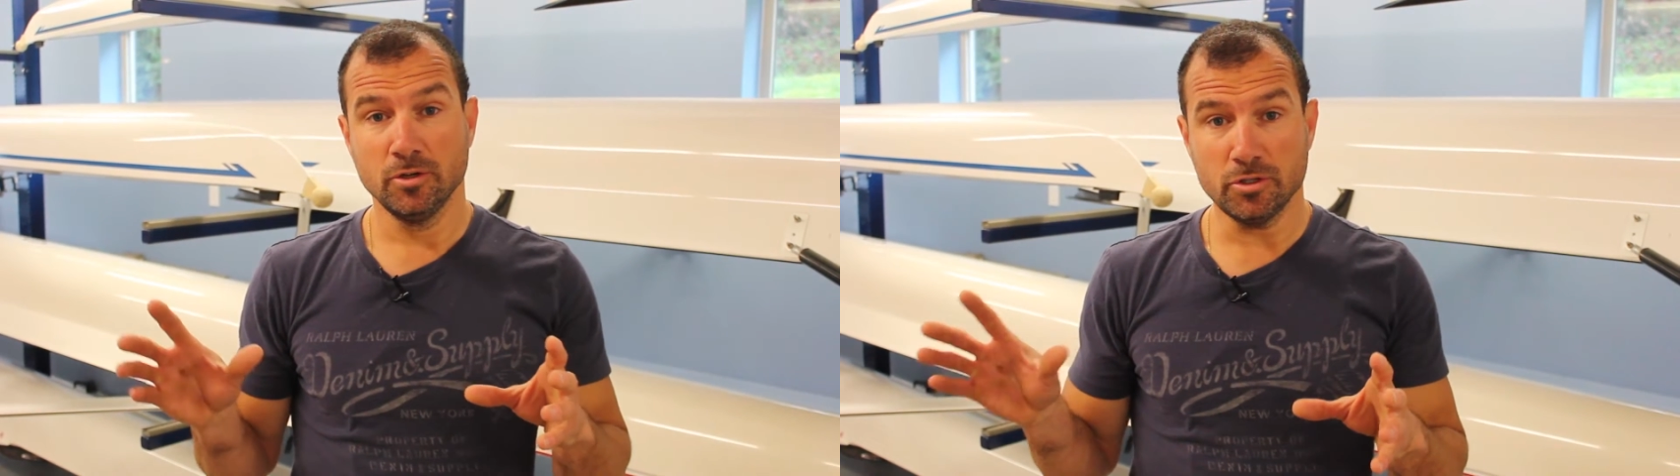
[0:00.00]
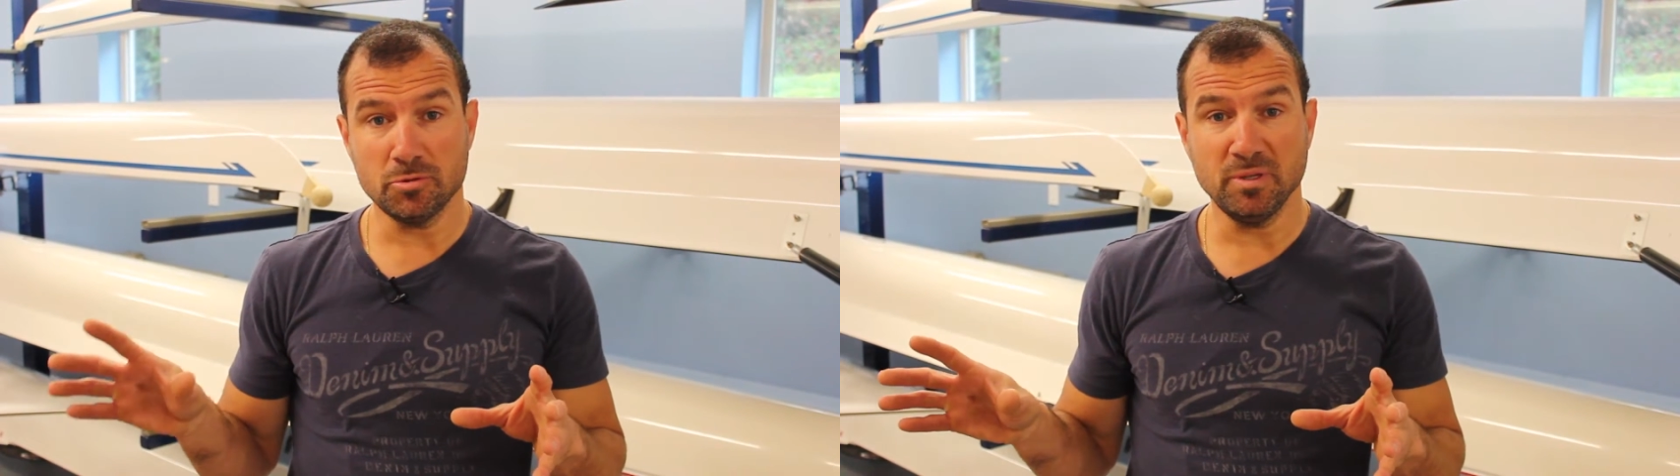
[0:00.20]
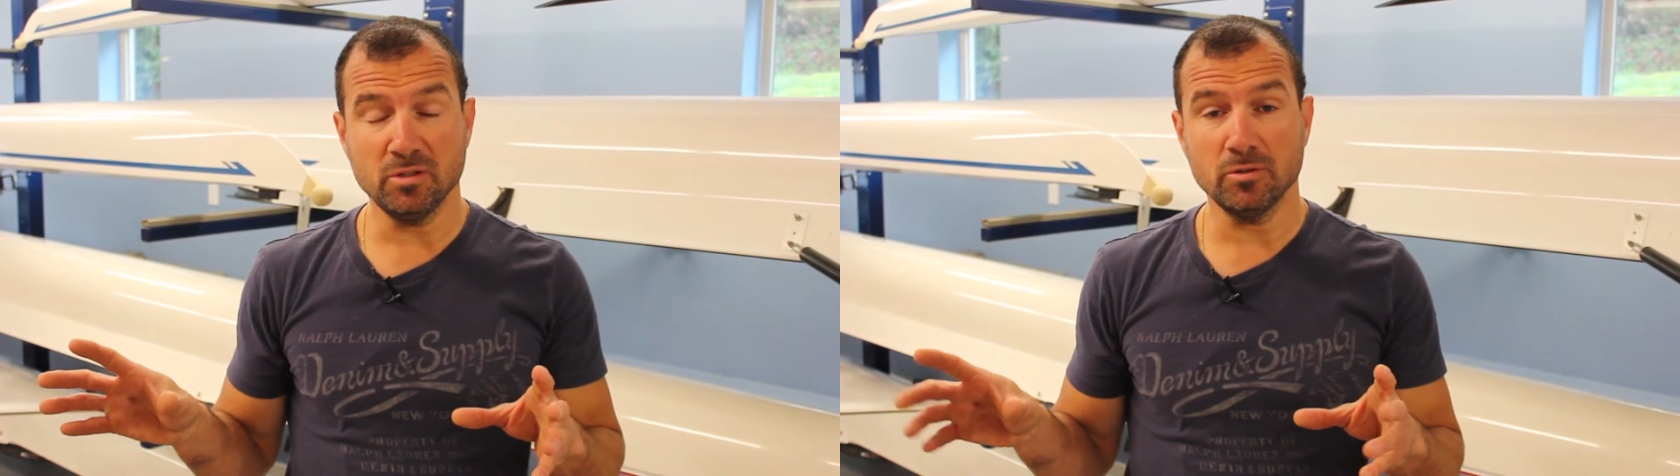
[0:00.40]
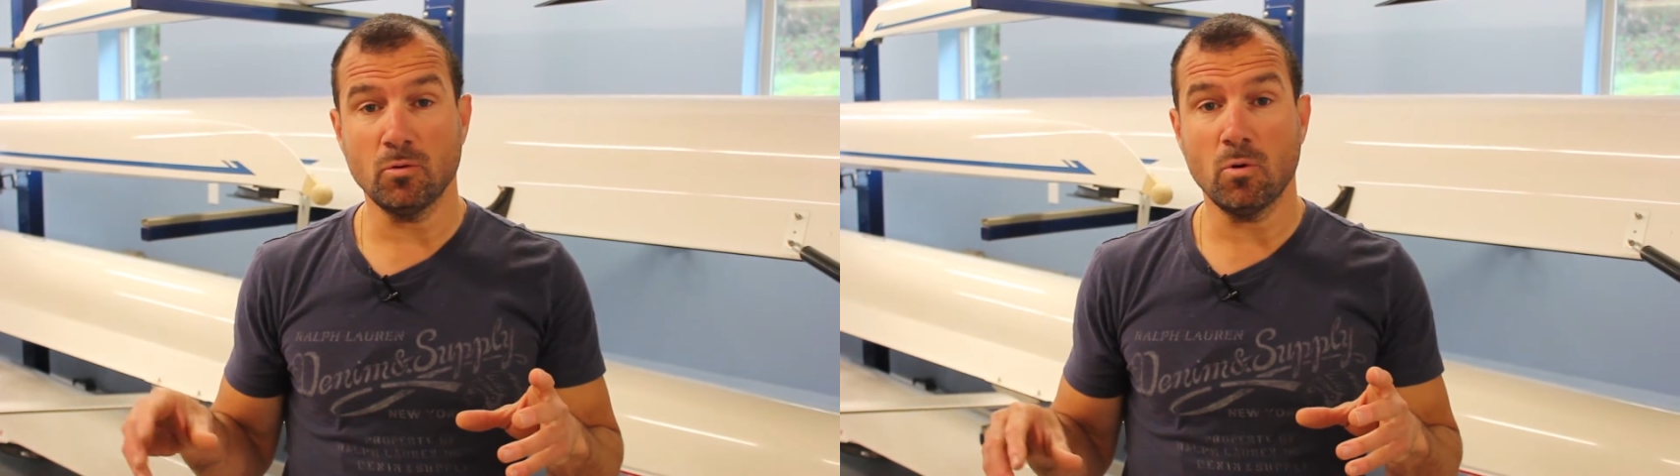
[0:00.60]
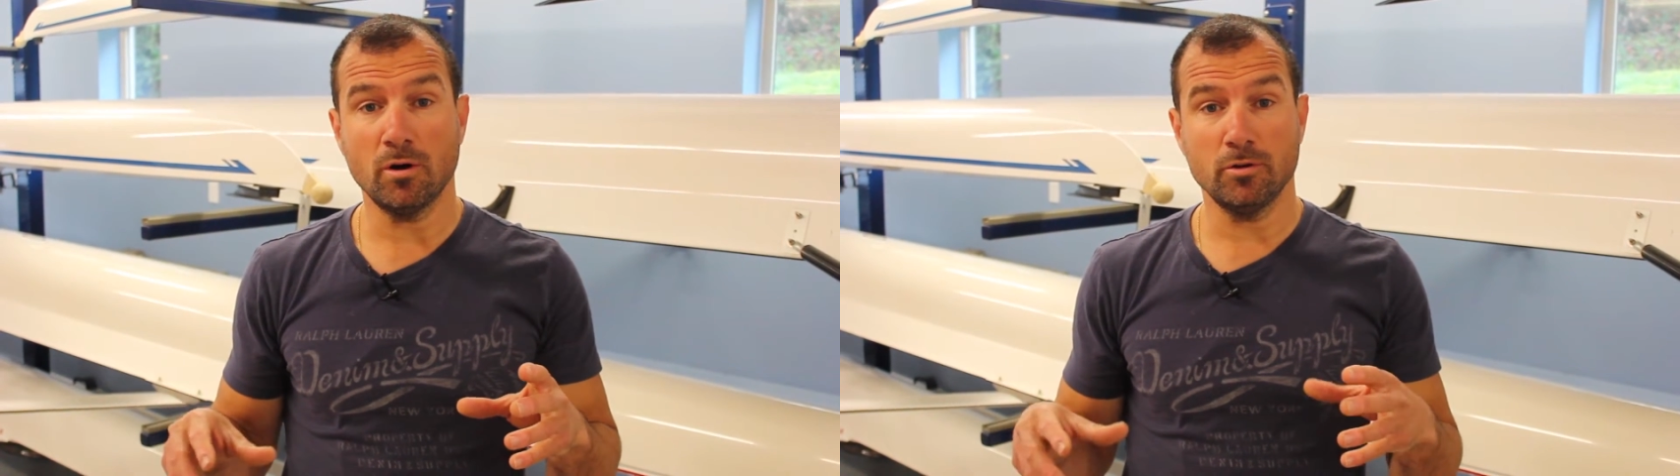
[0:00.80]
good speed on the
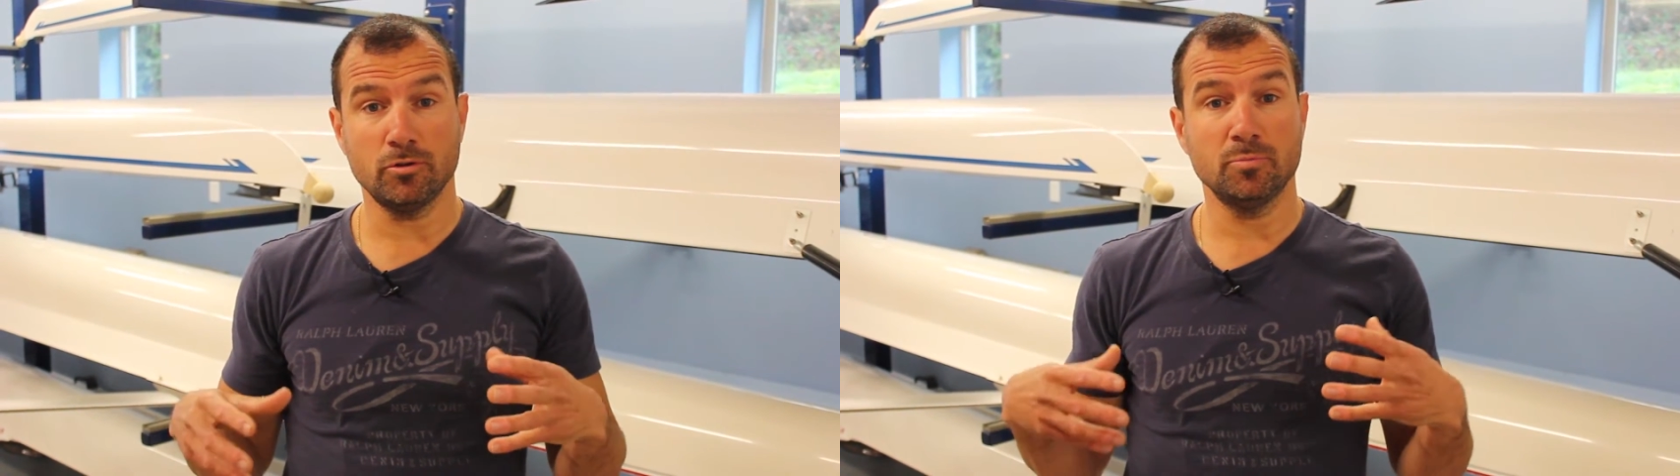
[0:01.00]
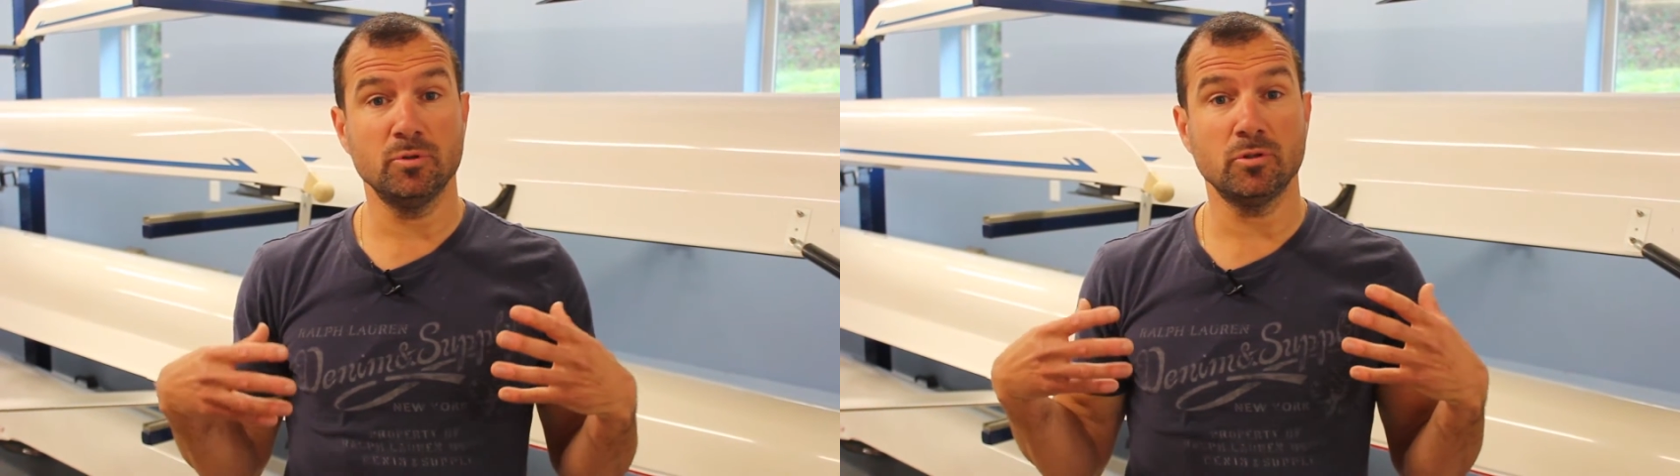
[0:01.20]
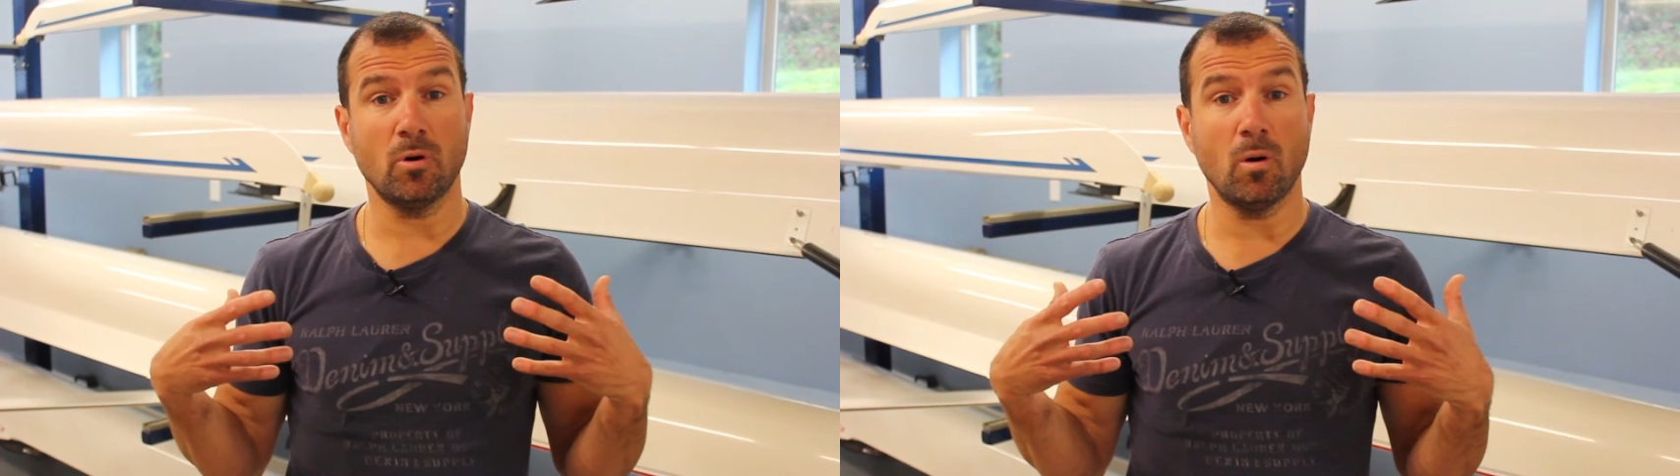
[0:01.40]
water, to put